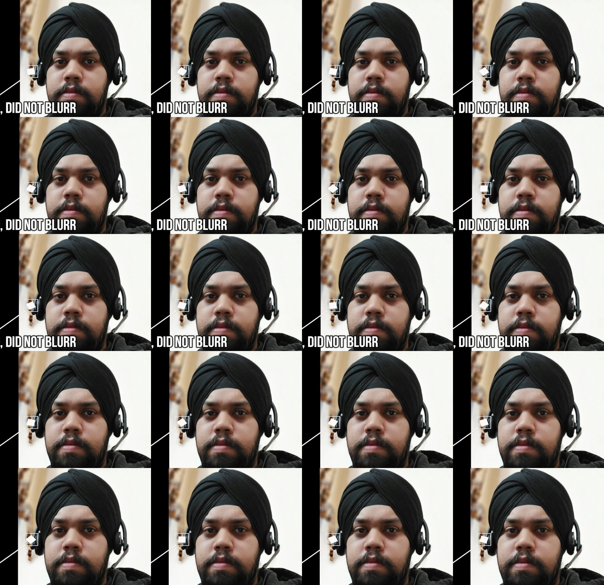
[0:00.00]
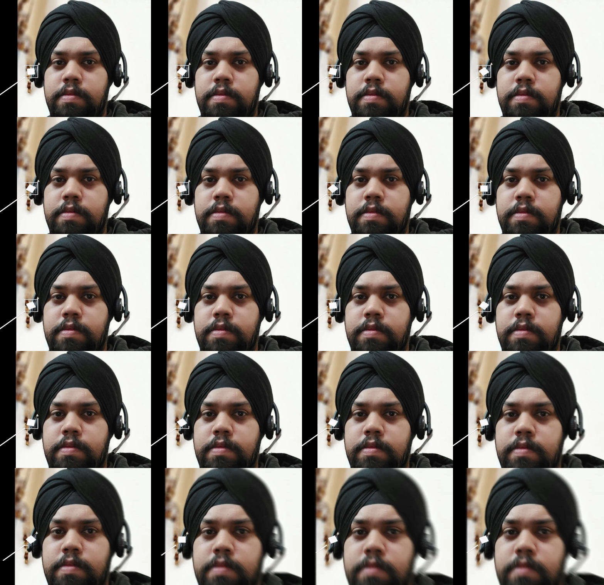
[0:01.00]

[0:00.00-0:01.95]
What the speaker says: Nothing is said.